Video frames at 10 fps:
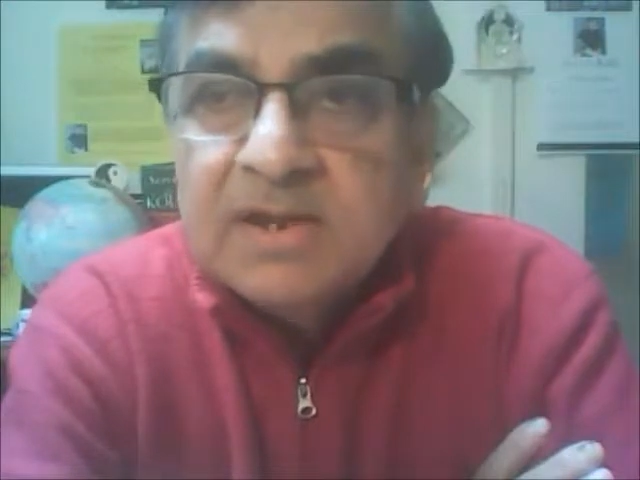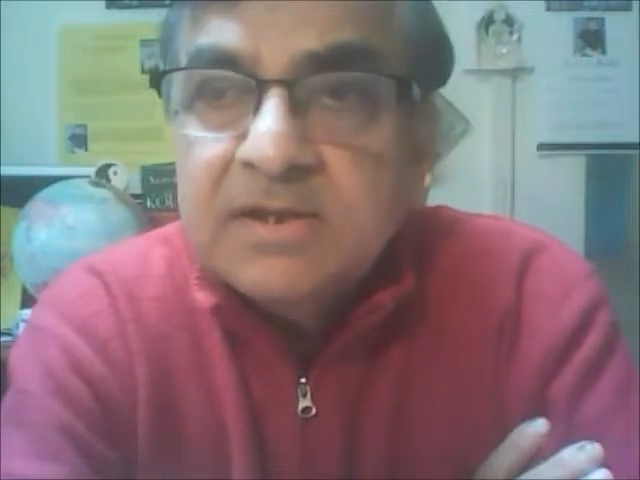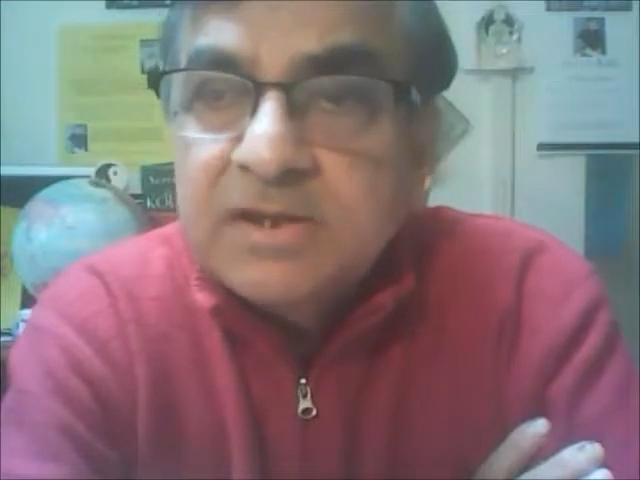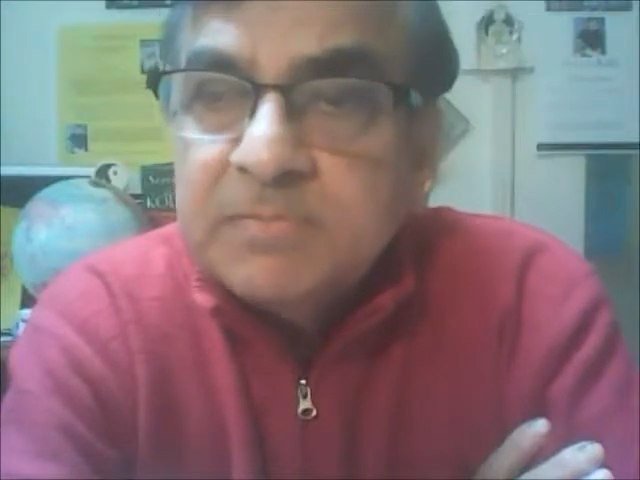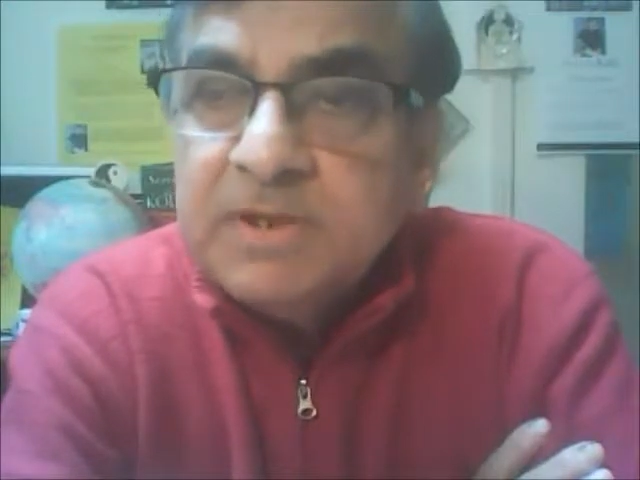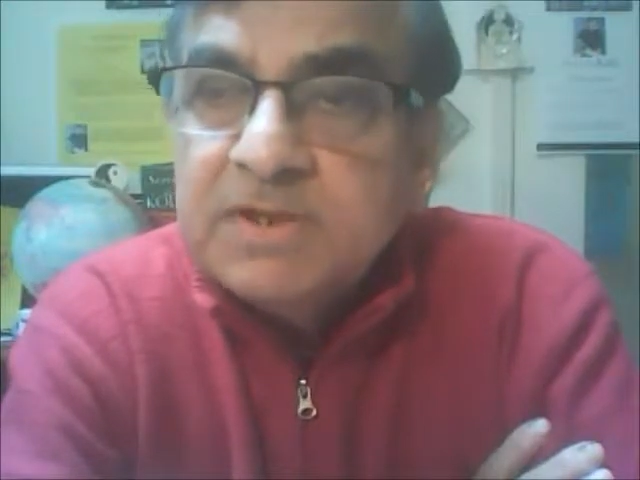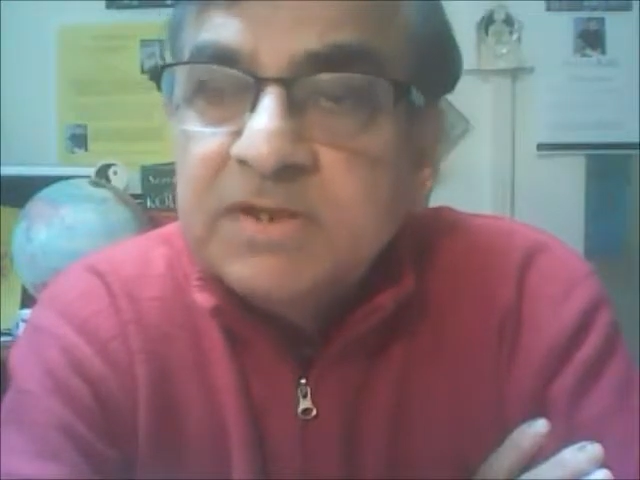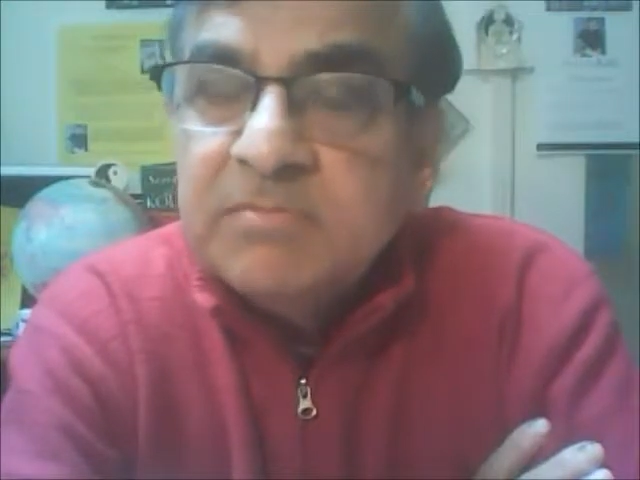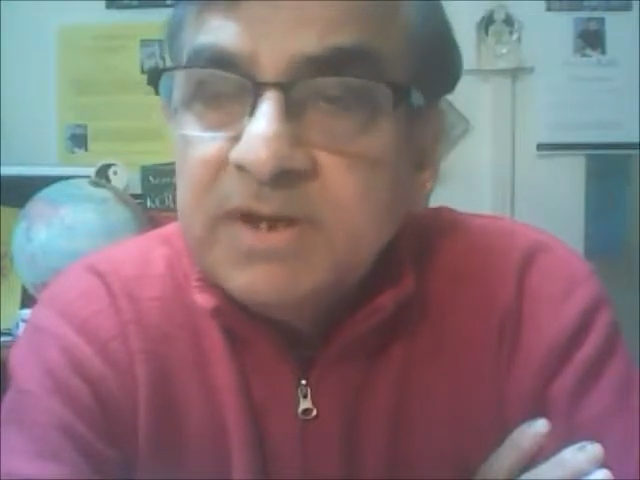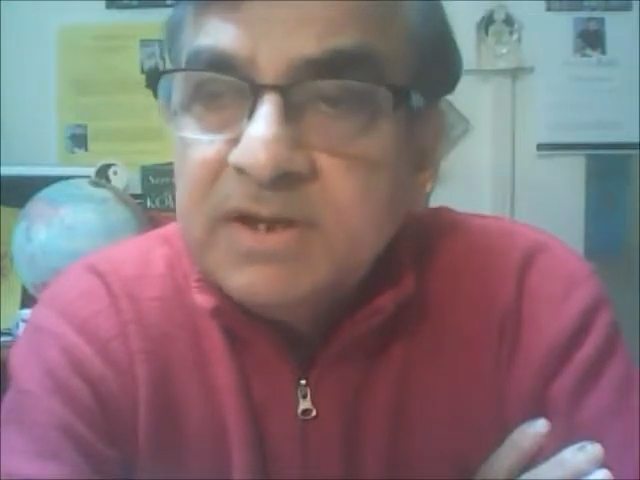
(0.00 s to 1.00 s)
and
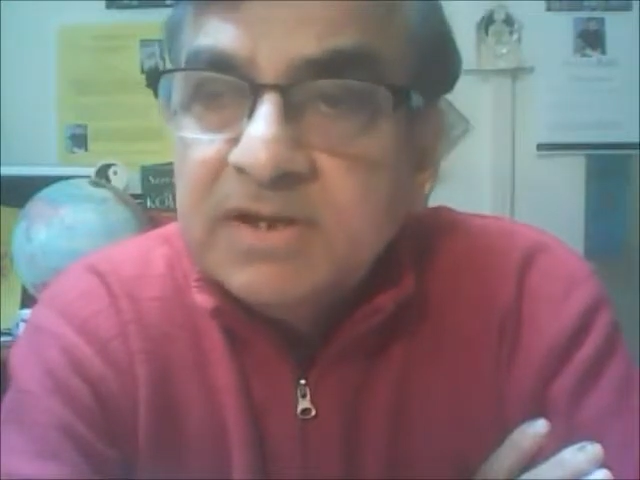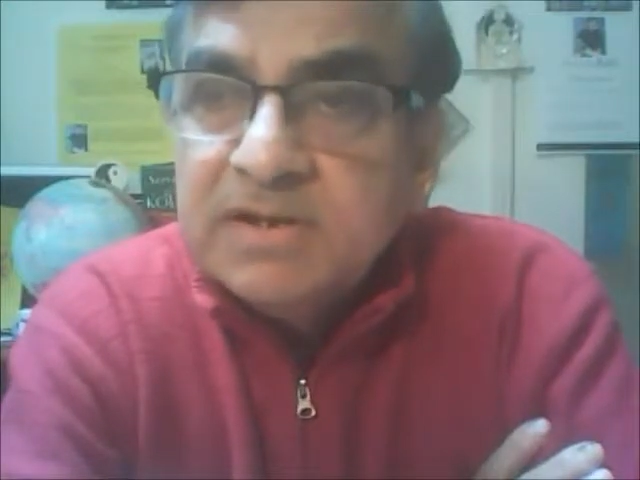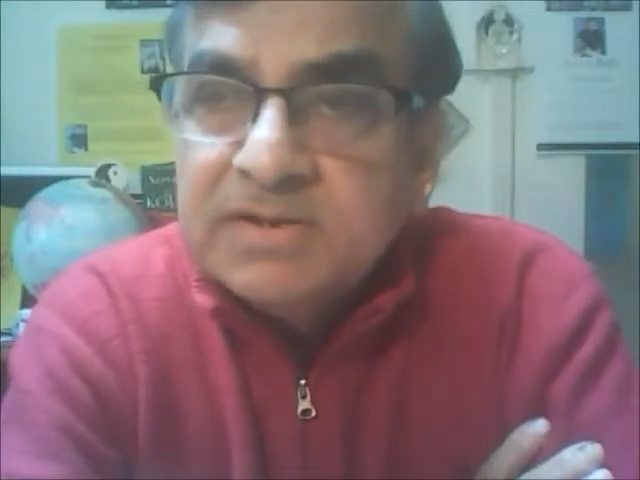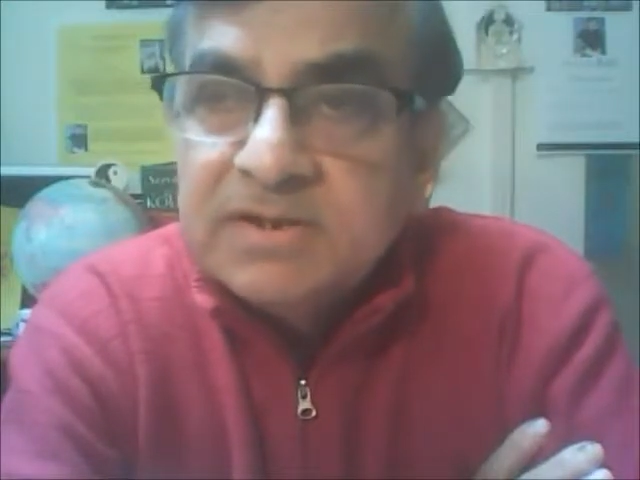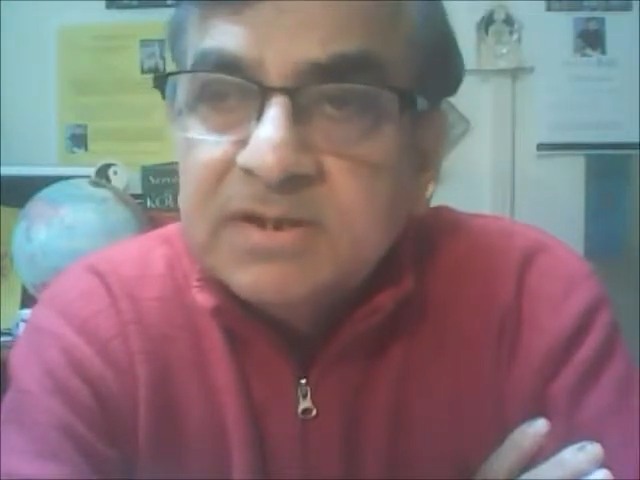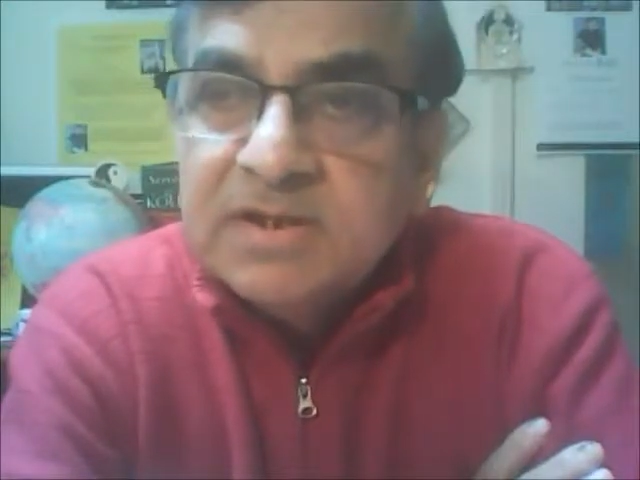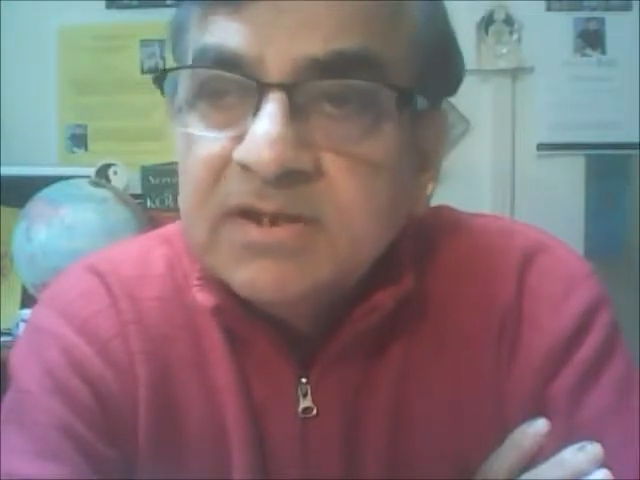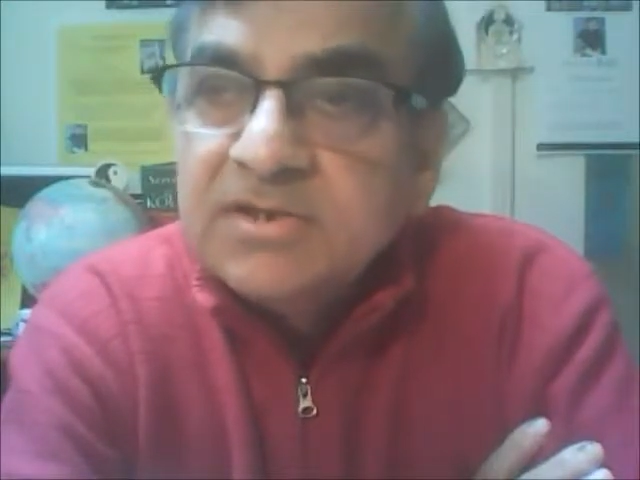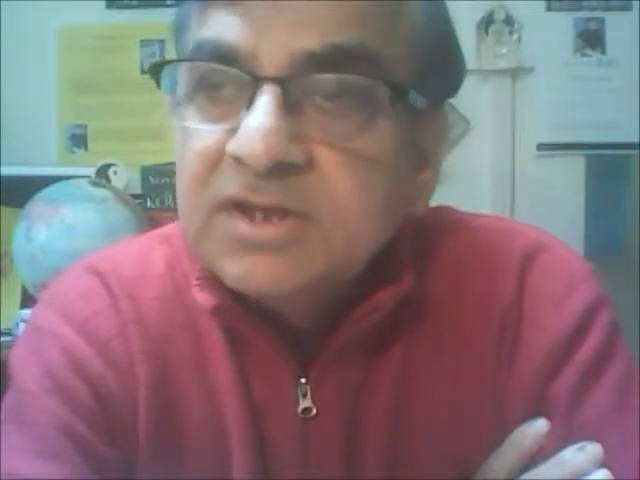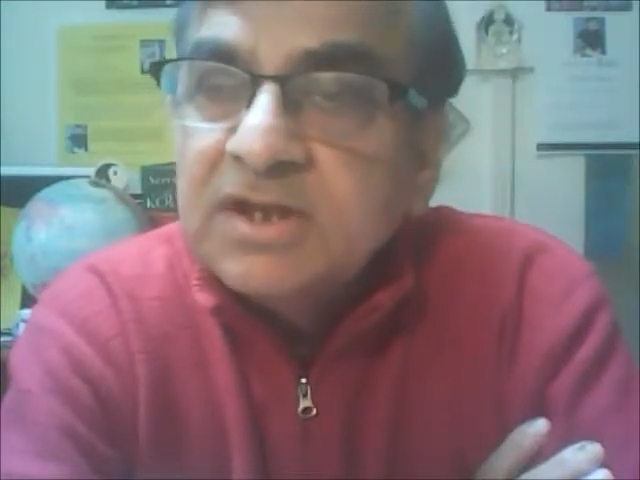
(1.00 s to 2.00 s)
displacing millions,
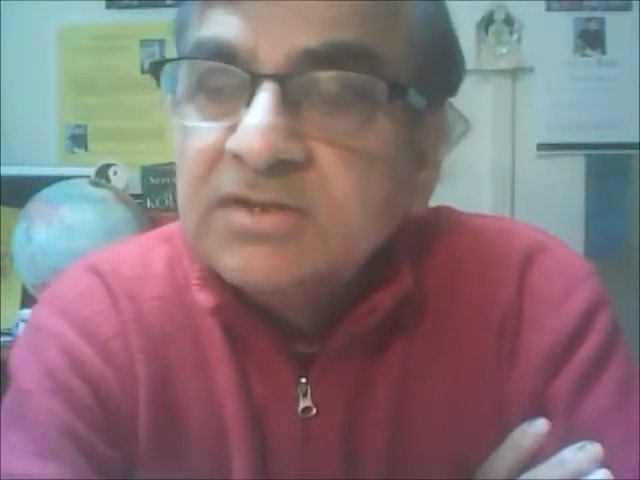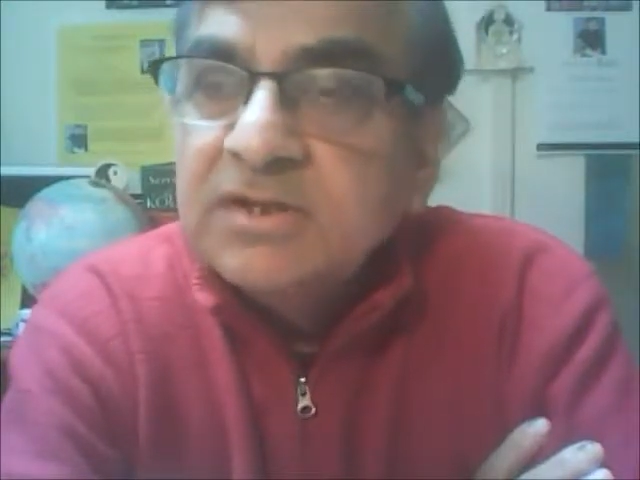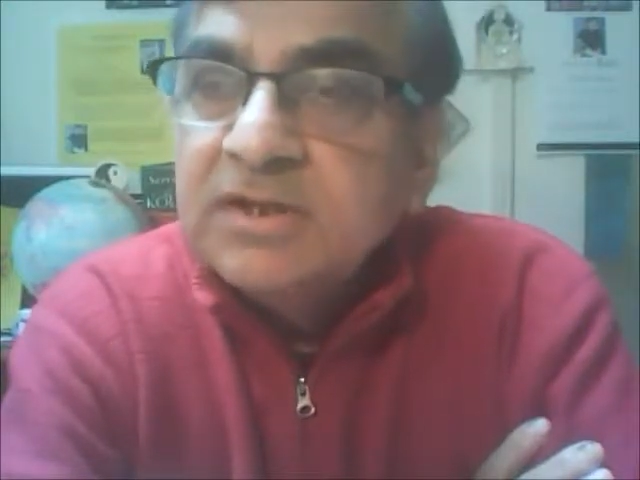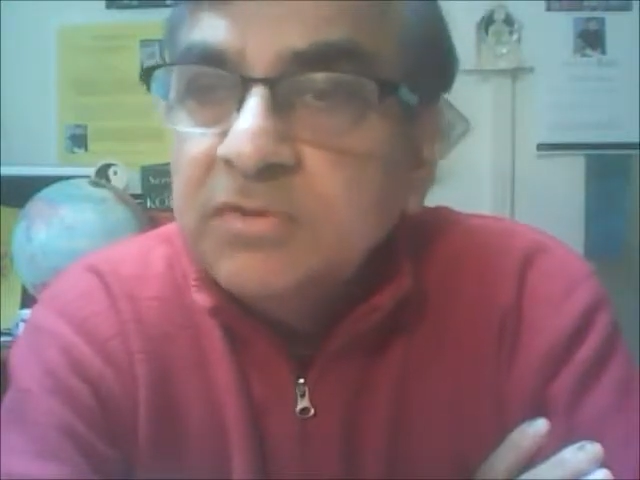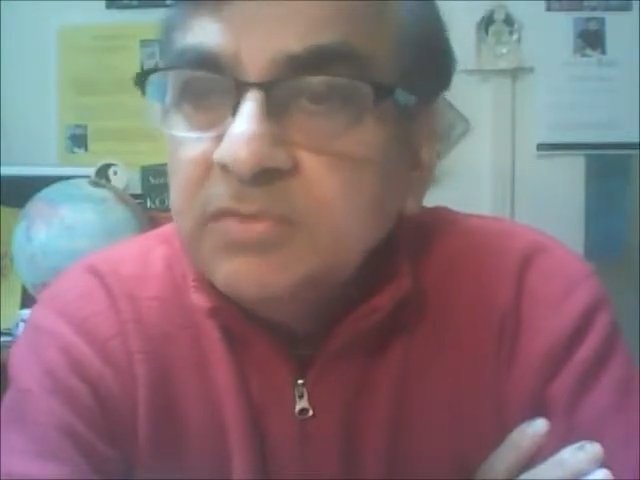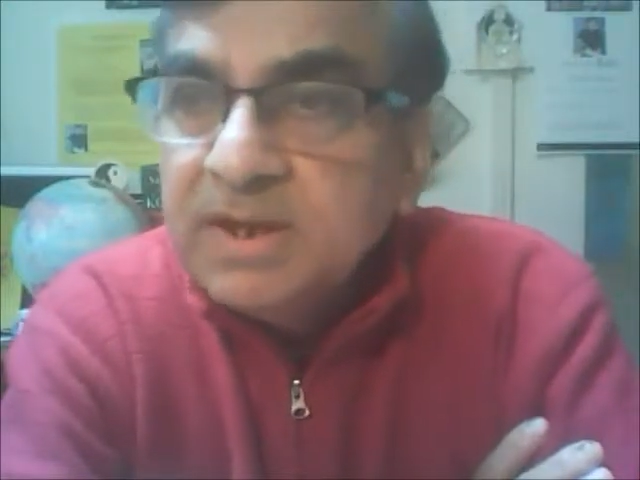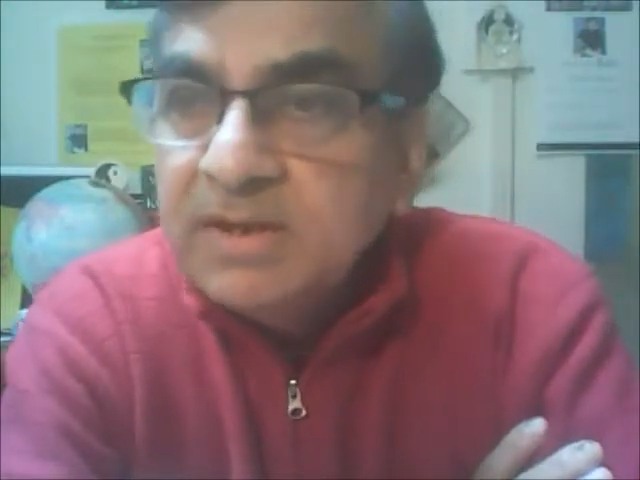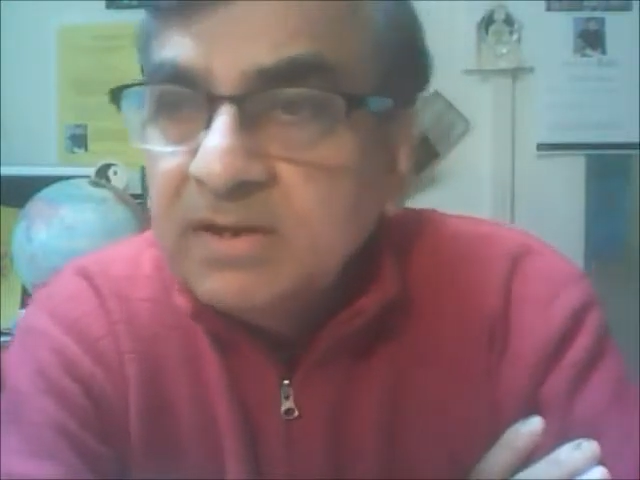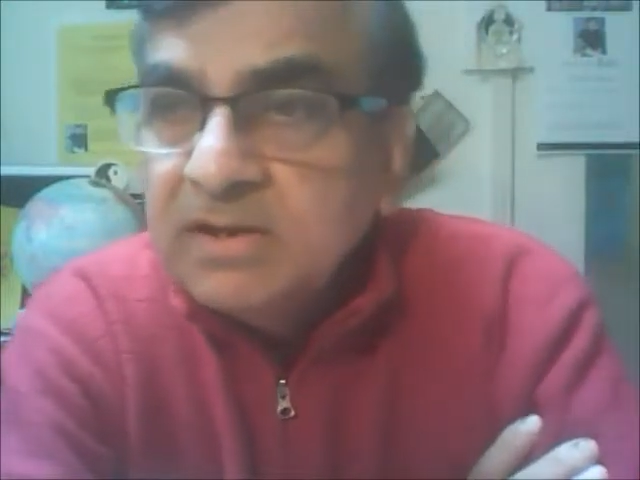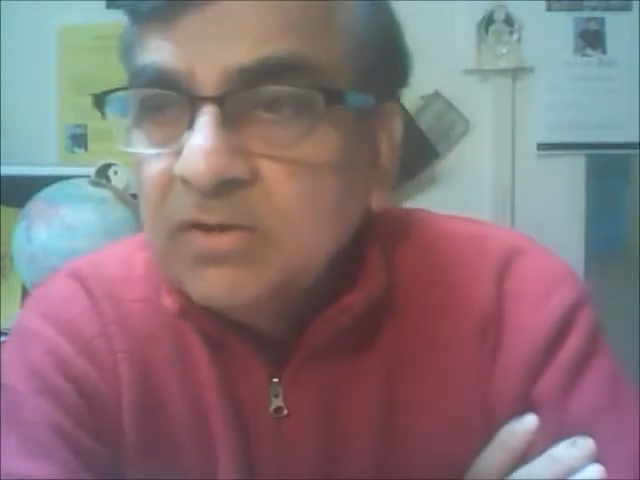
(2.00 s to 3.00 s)
insulting
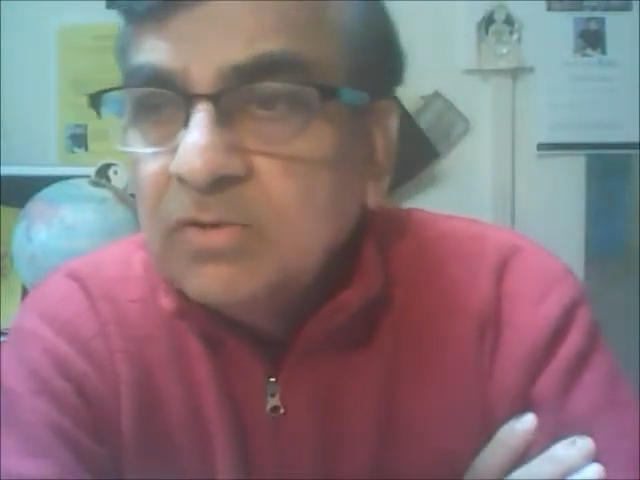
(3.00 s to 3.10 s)
UN,